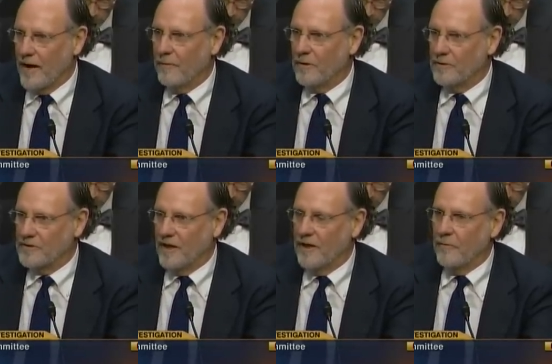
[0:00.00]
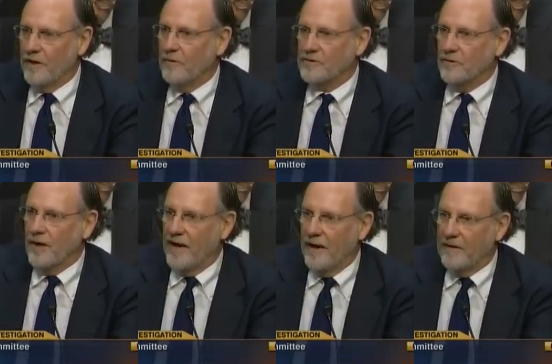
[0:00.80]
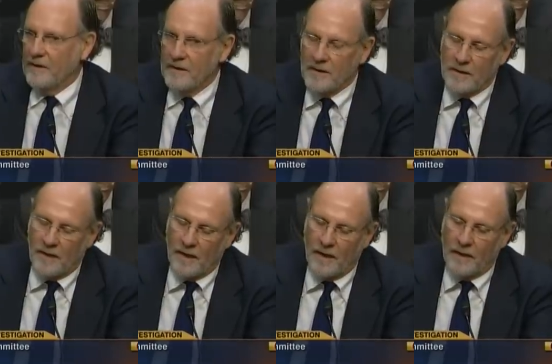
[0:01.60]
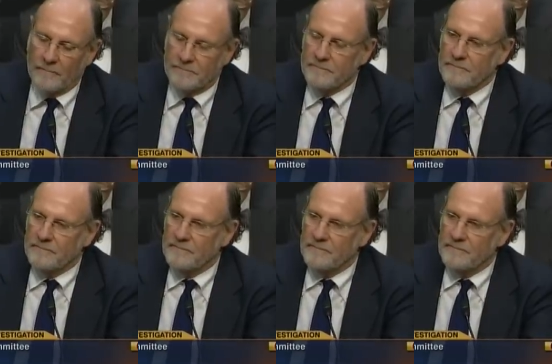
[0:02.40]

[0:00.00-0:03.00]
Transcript: Abelow say, we also had um,